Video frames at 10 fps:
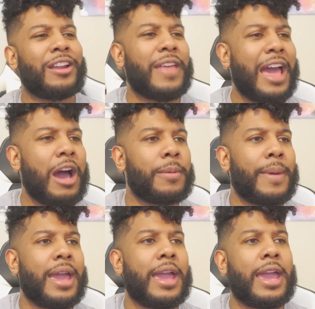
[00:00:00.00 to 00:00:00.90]
on the album,
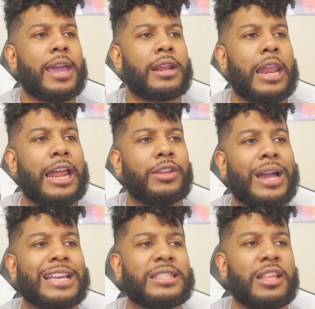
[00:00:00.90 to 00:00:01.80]
man, and a lot of you
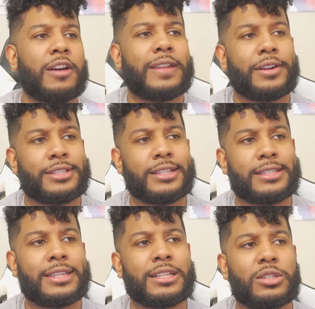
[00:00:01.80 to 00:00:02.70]
guys love Letter to the
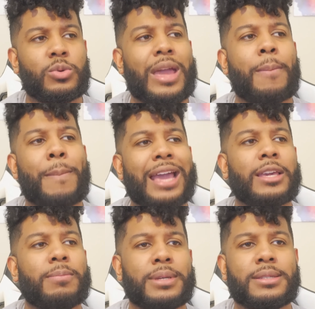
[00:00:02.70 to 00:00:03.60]
City 2 and Back
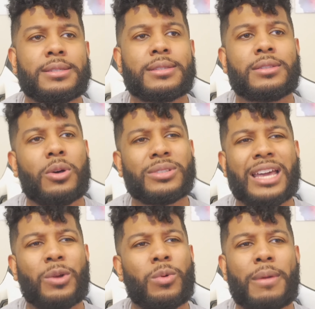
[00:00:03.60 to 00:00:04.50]
in Business. Those
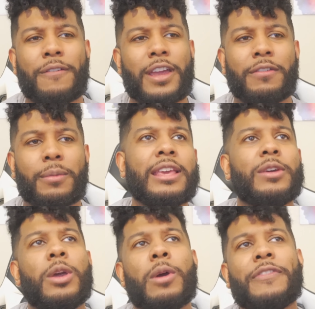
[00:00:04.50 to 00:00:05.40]
kind of weren't my favorite.
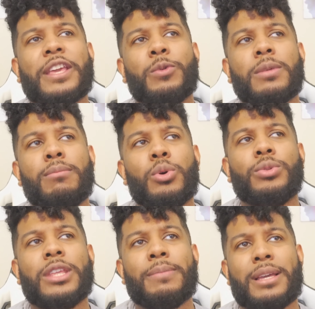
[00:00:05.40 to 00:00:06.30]
I think it was a
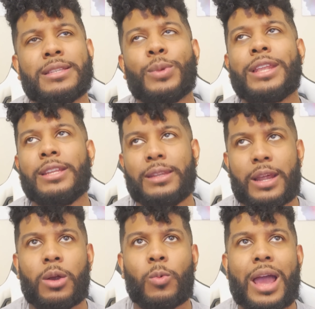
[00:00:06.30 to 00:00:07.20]
mood thing because when I did
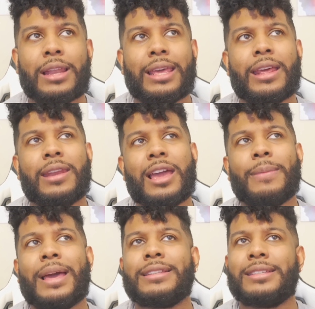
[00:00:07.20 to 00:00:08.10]
a ride late at night,
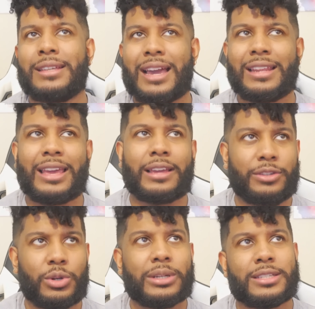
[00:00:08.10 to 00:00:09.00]
man, I did kind of like,
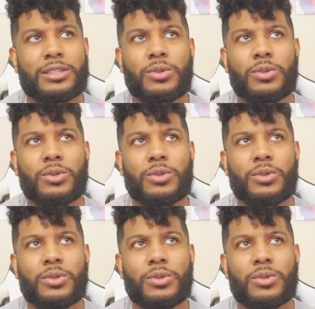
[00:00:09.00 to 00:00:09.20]
you know, listen